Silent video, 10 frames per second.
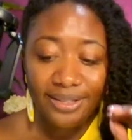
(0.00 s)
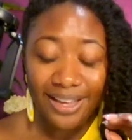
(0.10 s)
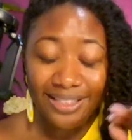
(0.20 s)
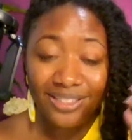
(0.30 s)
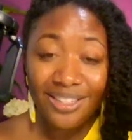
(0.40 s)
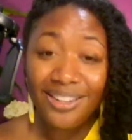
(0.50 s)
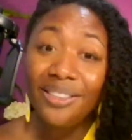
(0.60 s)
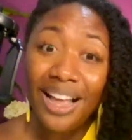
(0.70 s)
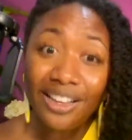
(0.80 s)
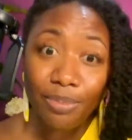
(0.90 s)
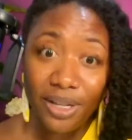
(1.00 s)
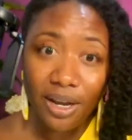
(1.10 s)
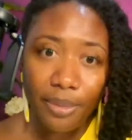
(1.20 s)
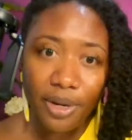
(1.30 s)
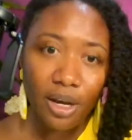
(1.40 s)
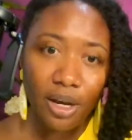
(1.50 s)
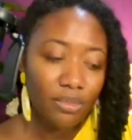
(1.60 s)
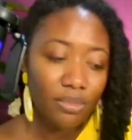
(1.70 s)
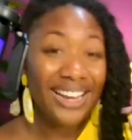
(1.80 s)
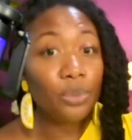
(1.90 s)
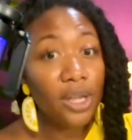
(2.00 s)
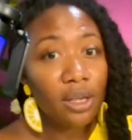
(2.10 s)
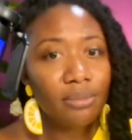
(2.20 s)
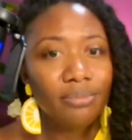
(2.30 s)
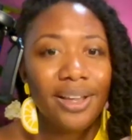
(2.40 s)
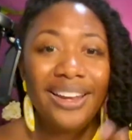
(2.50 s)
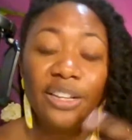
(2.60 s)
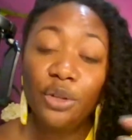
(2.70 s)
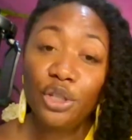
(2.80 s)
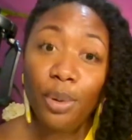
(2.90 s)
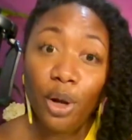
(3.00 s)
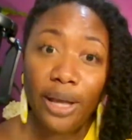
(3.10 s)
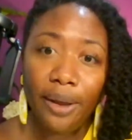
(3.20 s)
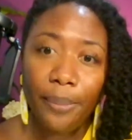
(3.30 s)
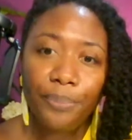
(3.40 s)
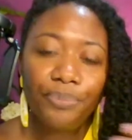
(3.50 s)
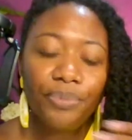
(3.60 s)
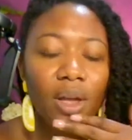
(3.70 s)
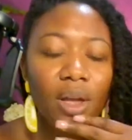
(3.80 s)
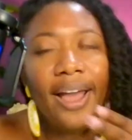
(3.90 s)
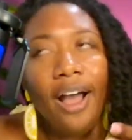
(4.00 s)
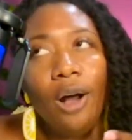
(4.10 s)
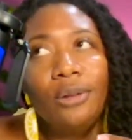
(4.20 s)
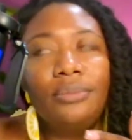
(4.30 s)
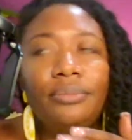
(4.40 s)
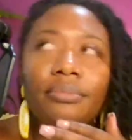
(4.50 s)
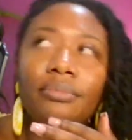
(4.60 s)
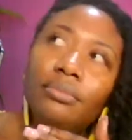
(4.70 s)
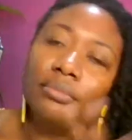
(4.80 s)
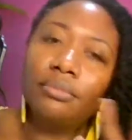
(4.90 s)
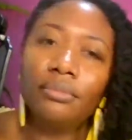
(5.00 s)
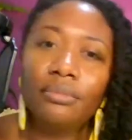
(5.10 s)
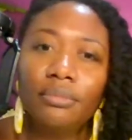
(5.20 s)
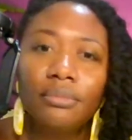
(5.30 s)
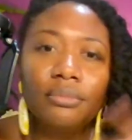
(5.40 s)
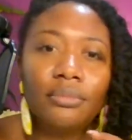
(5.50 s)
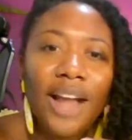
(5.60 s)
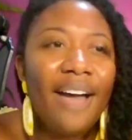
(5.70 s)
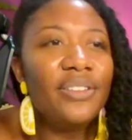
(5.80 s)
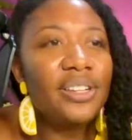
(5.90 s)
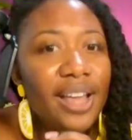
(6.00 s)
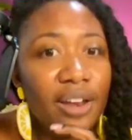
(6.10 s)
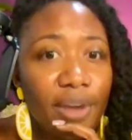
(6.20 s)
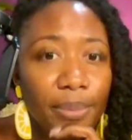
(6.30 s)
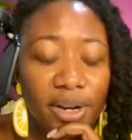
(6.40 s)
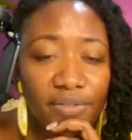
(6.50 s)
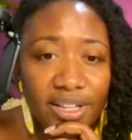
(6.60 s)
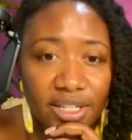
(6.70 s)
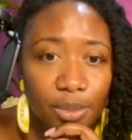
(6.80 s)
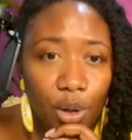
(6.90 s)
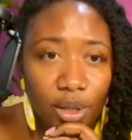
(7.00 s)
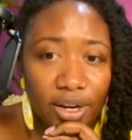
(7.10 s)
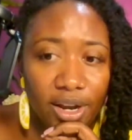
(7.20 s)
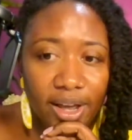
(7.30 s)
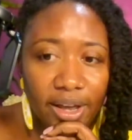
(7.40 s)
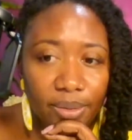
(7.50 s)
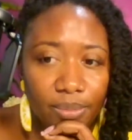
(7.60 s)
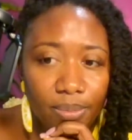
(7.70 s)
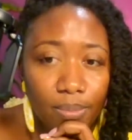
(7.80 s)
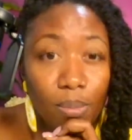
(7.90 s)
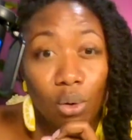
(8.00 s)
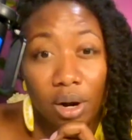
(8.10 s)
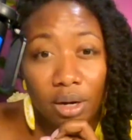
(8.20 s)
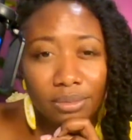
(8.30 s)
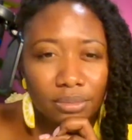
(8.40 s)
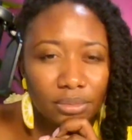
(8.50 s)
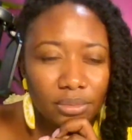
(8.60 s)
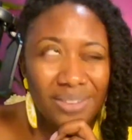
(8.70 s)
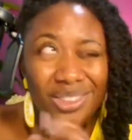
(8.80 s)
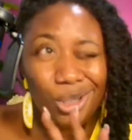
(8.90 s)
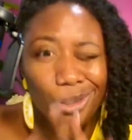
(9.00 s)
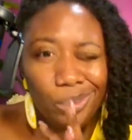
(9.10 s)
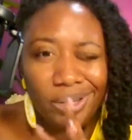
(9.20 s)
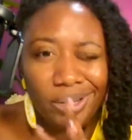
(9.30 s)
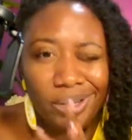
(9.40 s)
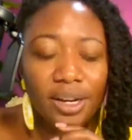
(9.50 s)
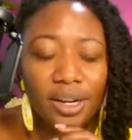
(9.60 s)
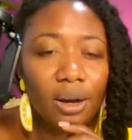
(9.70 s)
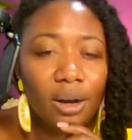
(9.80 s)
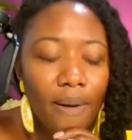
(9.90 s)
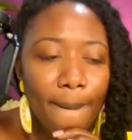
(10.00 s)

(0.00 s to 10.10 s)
that there's another stock split coming up next week, and that's for Chipotle. Now, I haven't decided if I'm going to invest in Chipotle or not more. I have a little bit in there now.